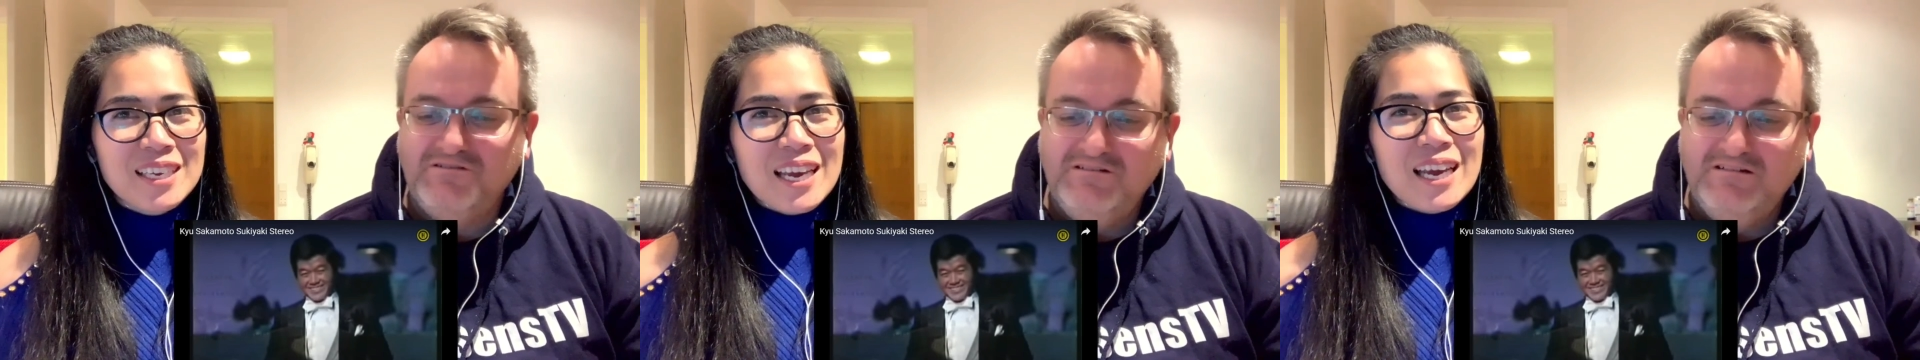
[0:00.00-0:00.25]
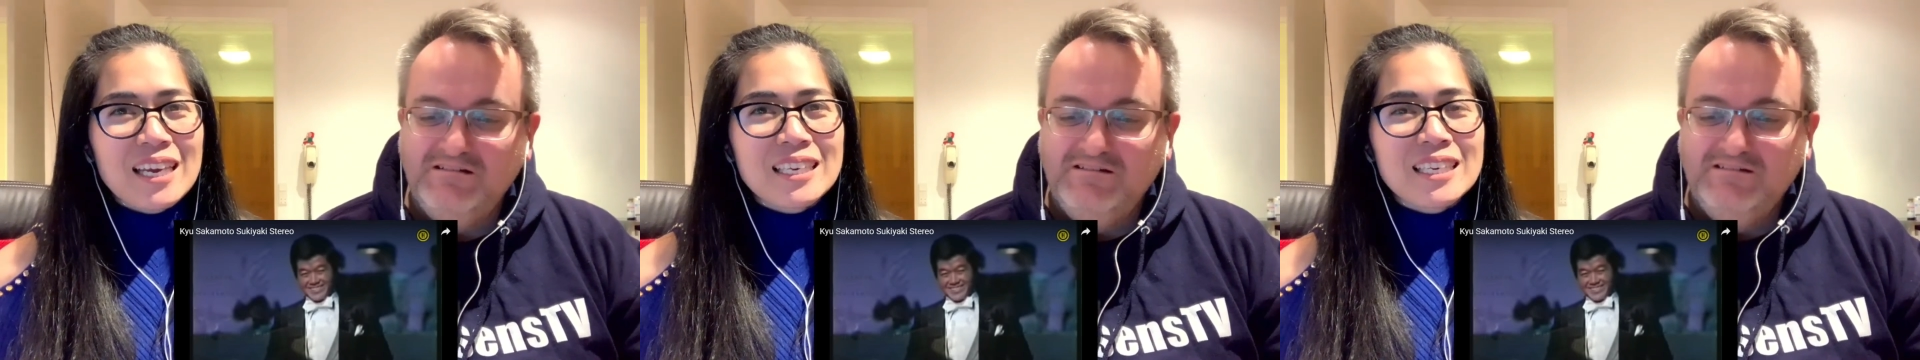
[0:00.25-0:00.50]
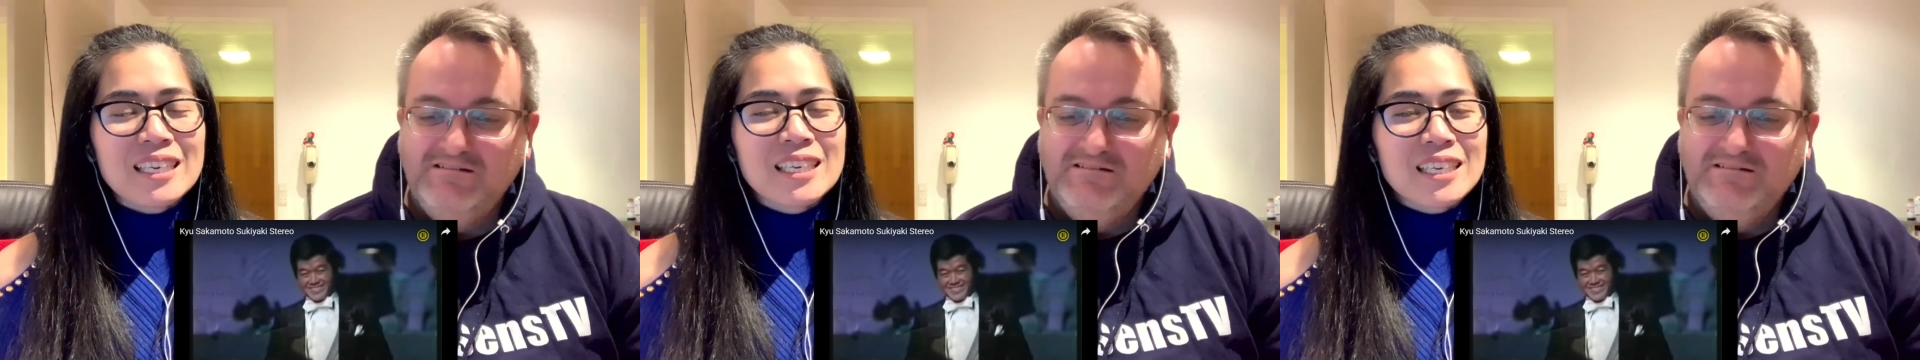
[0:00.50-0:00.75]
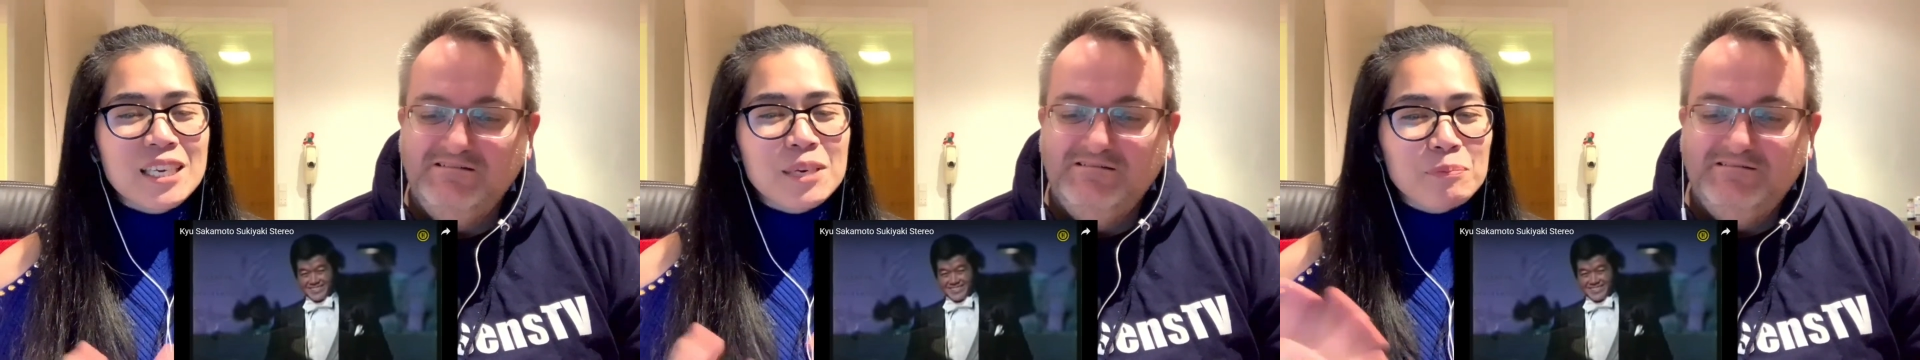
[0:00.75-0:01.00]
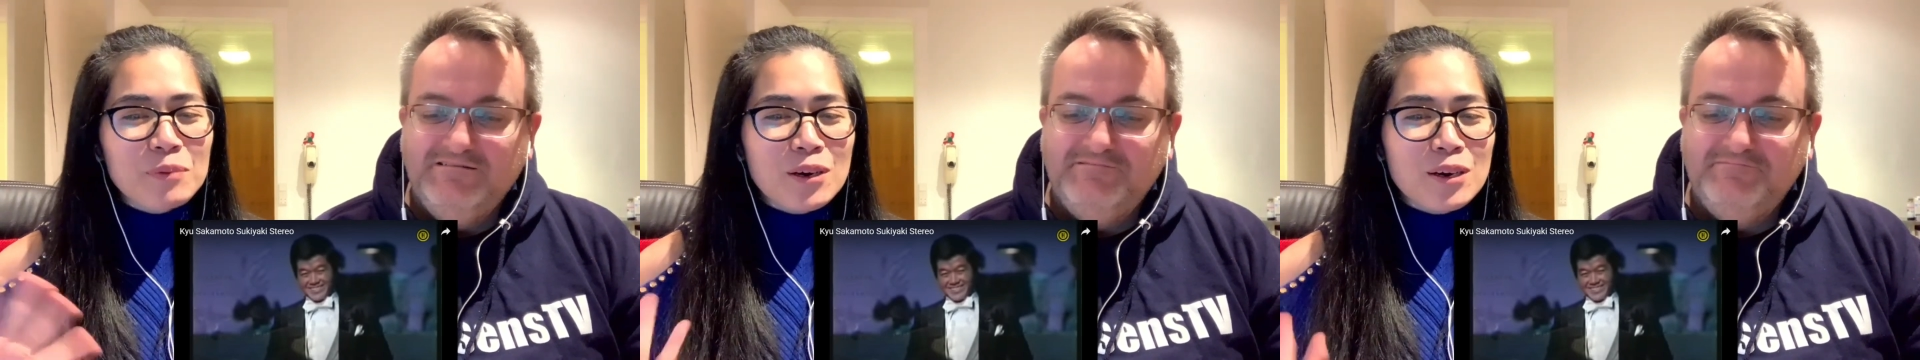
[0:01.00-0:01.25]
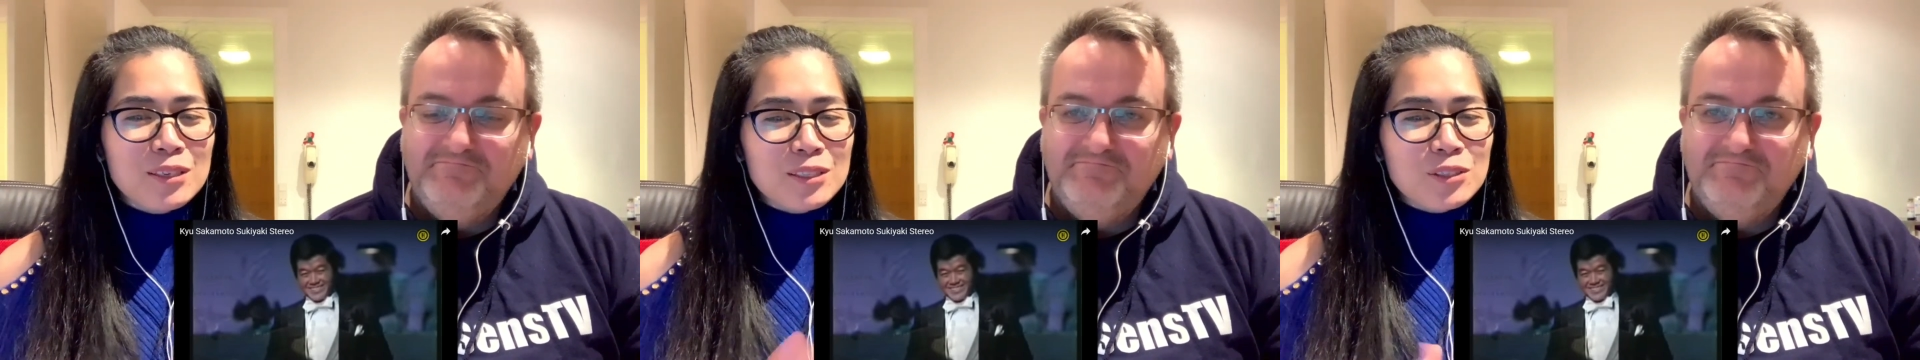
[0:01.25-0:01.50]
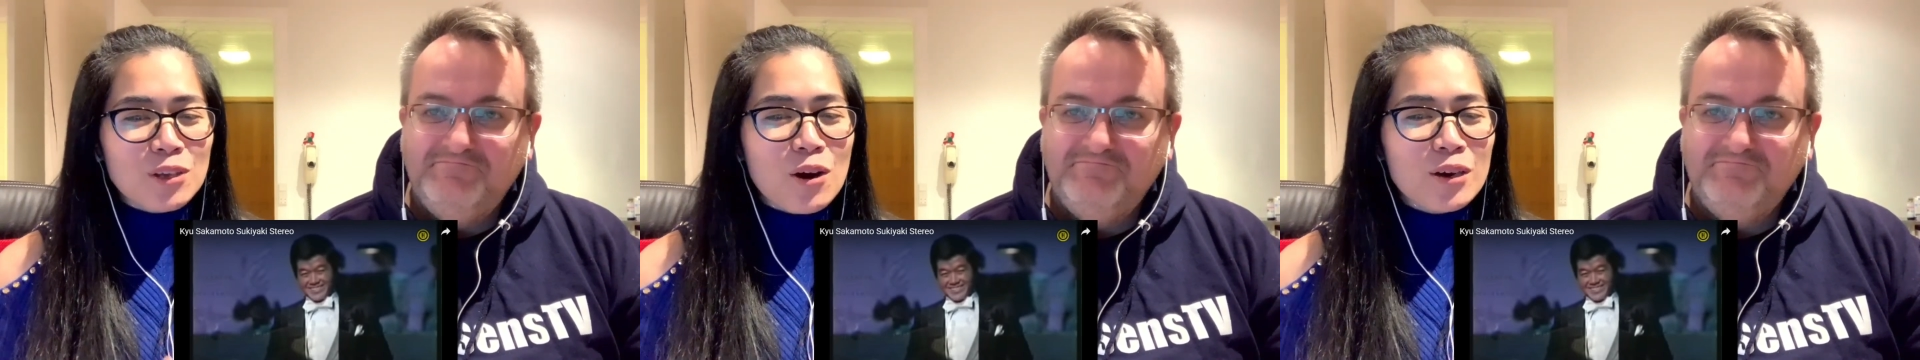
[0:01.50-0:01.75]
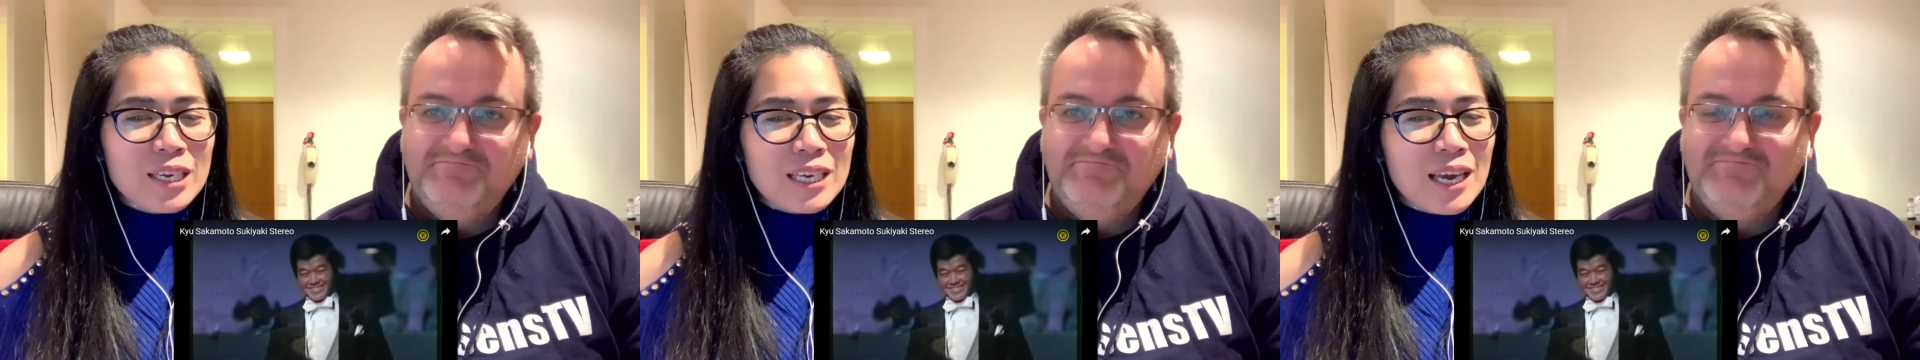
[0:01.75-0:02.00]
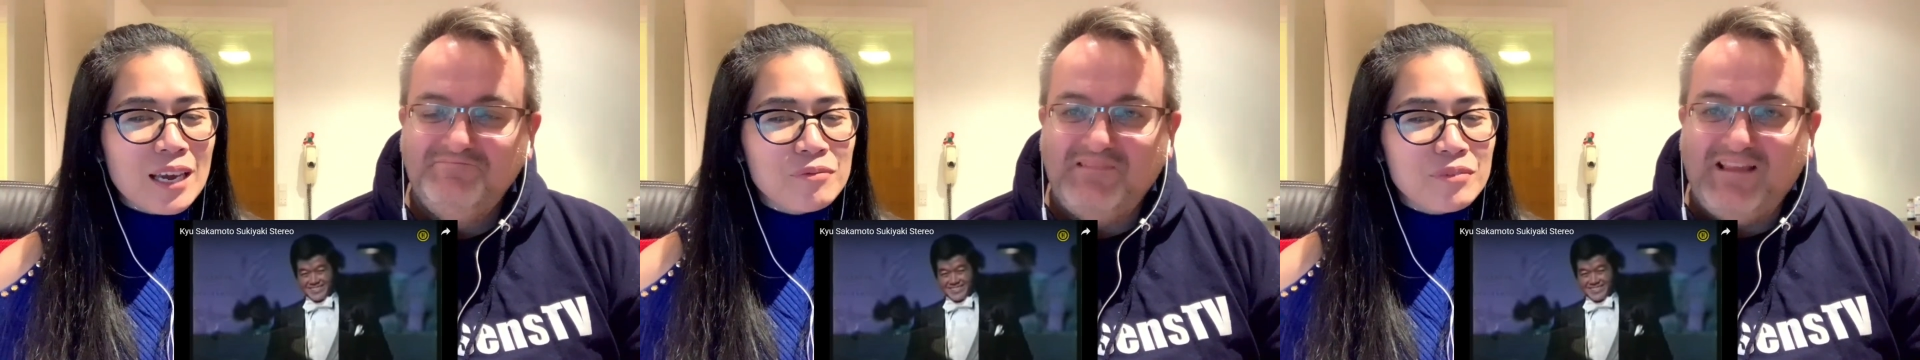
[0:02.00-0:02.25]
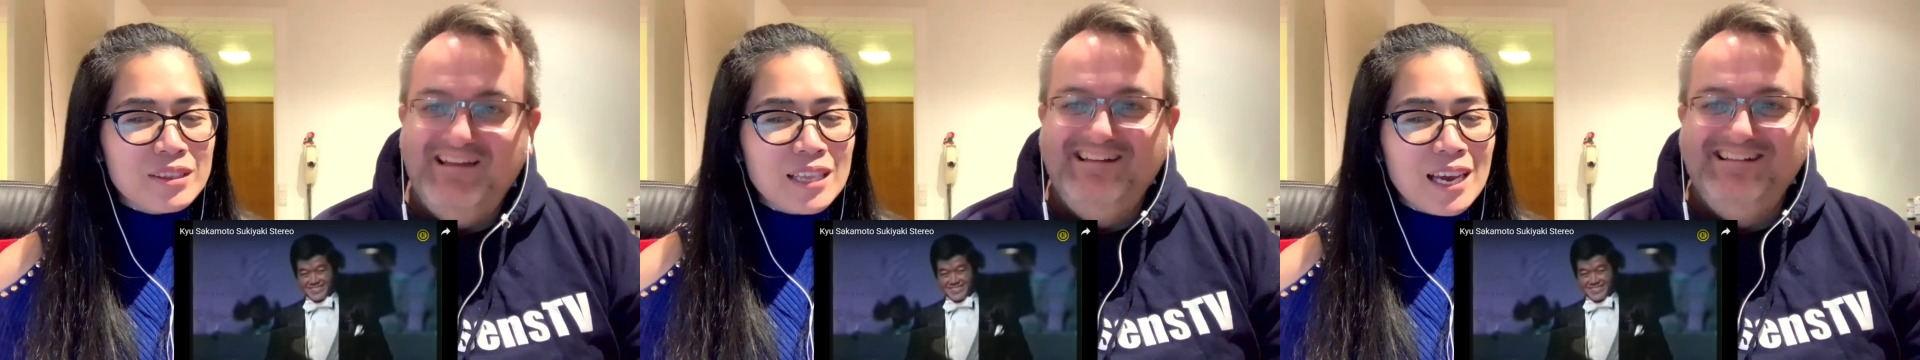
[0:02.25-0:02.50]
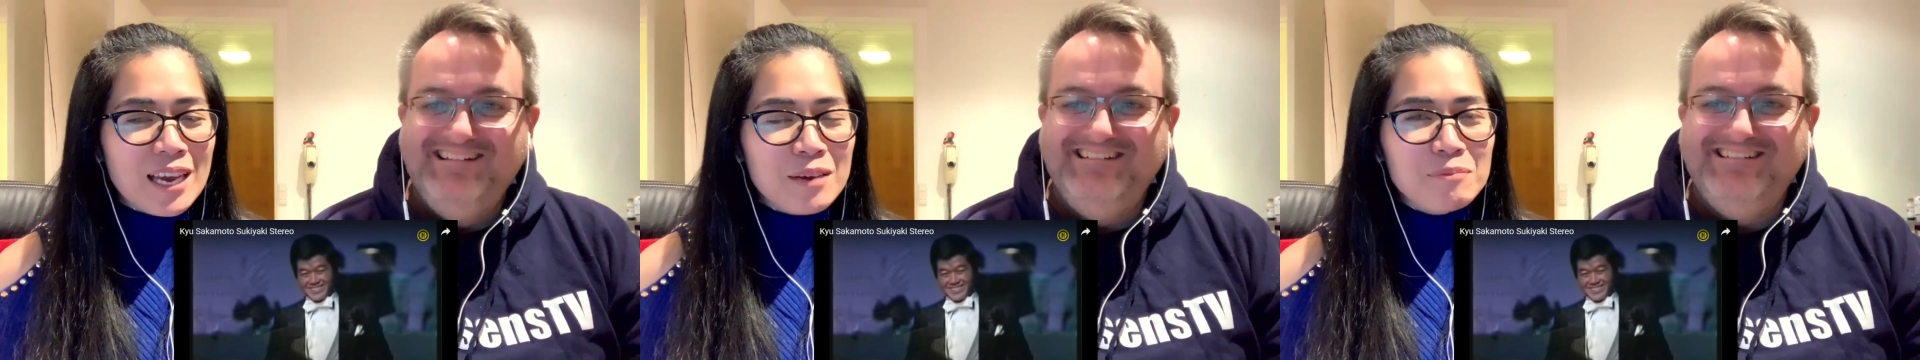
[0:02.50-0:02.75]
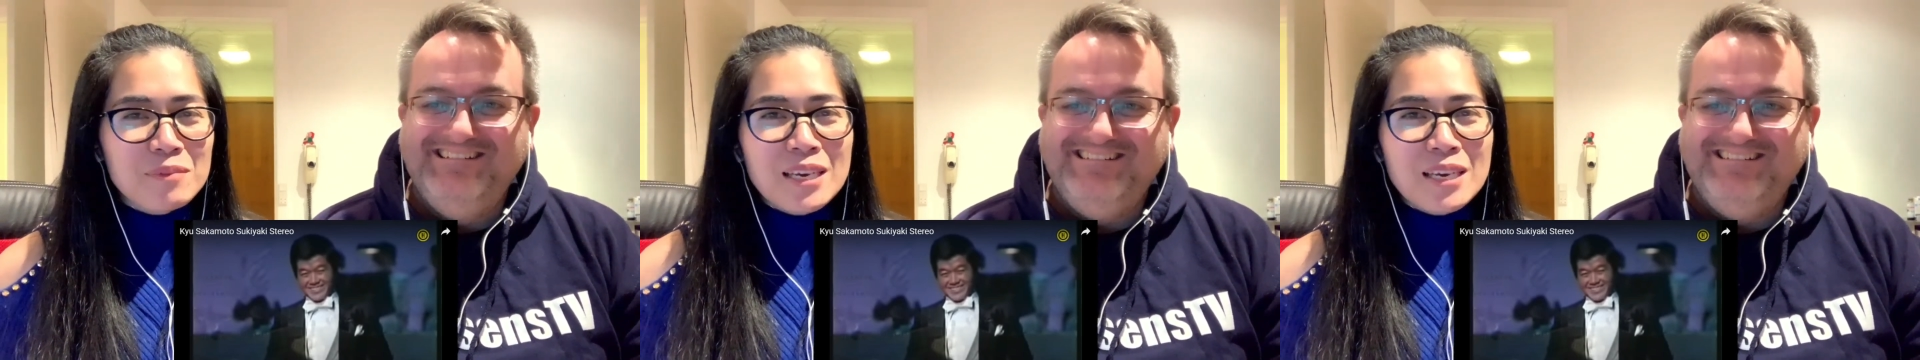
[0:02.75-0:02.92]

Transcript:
Speaker 1: and then he keep on talking every time